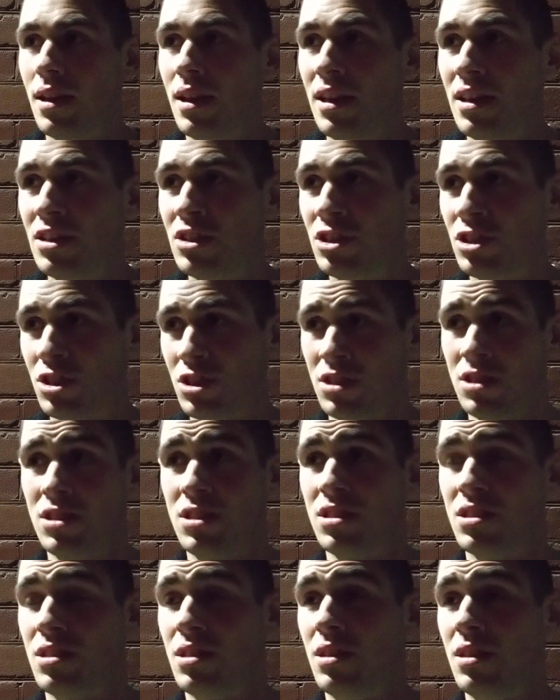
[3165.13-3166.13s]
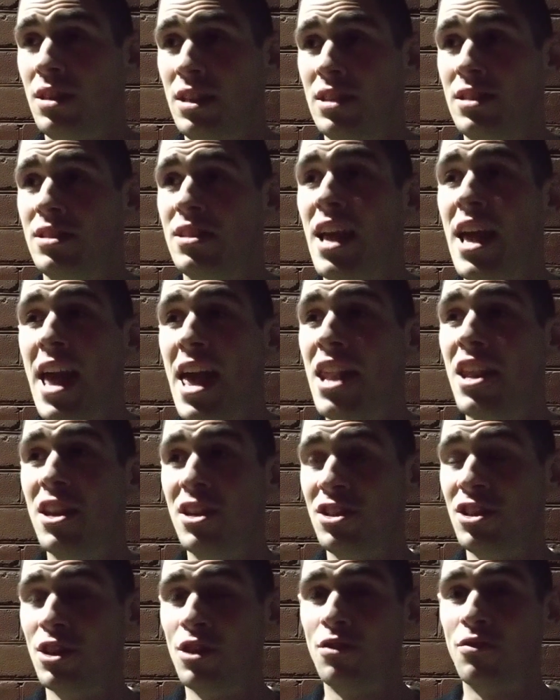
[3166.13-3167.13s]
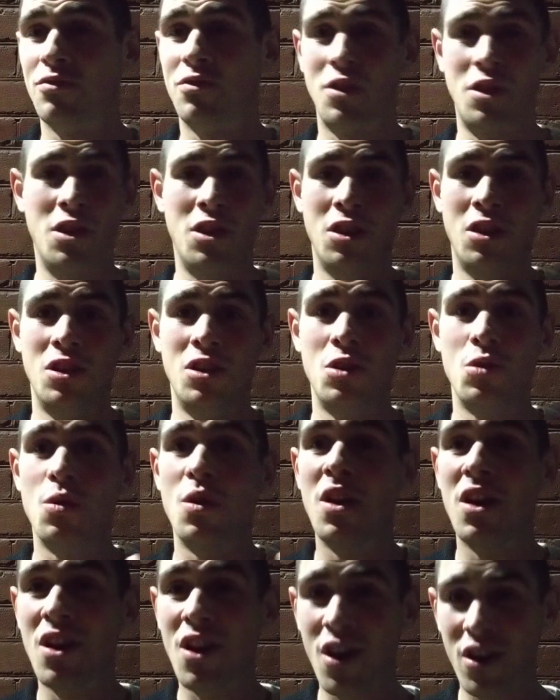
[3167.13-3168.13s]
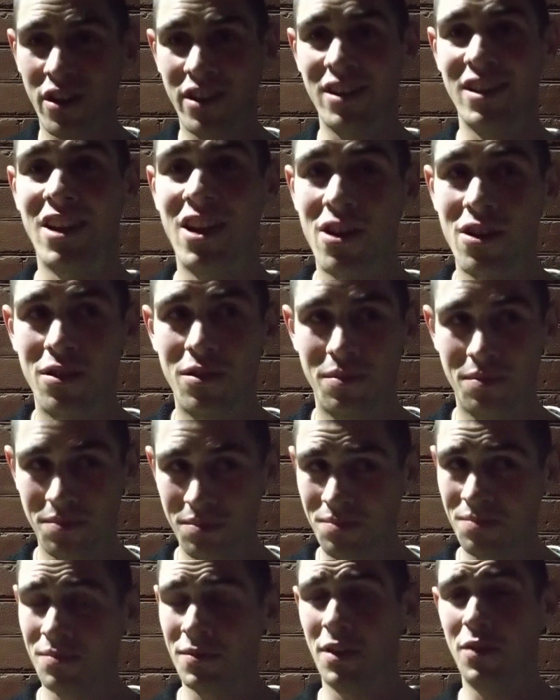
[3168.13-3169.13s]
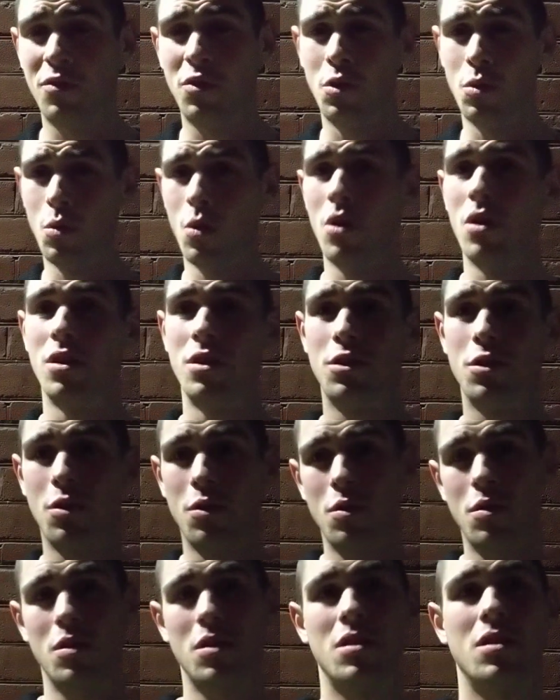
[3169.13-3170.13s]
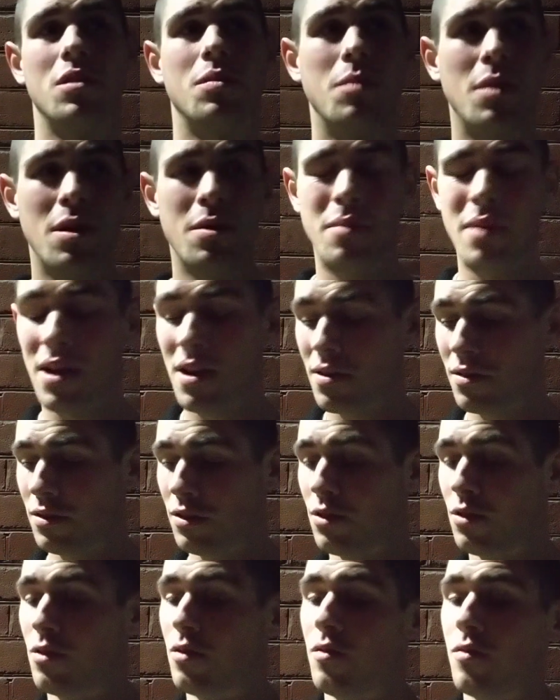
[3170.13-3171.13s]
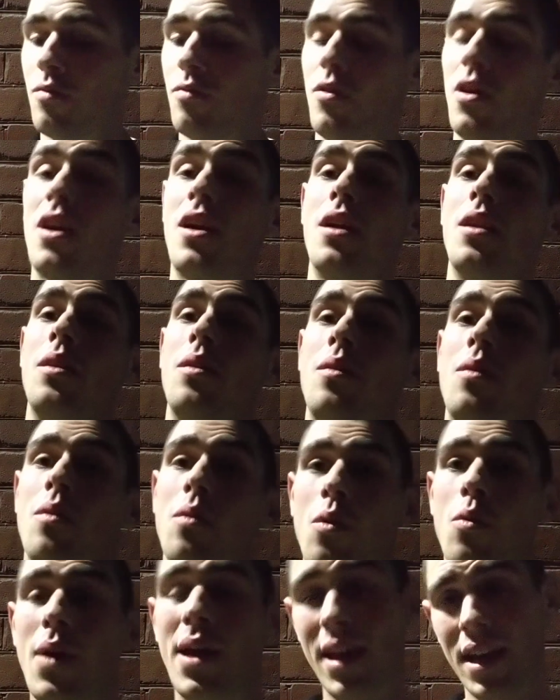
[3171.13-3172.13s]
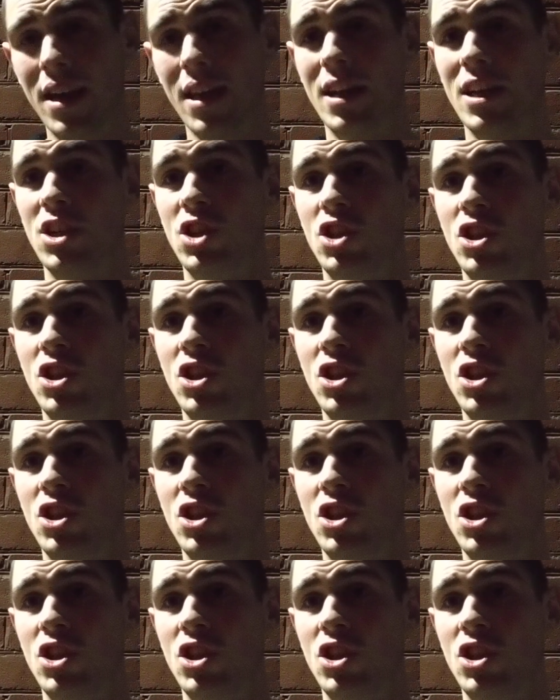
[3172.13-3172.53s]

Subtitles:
is just this energy of you're not alone. If you want to talk to me about your fucking awakening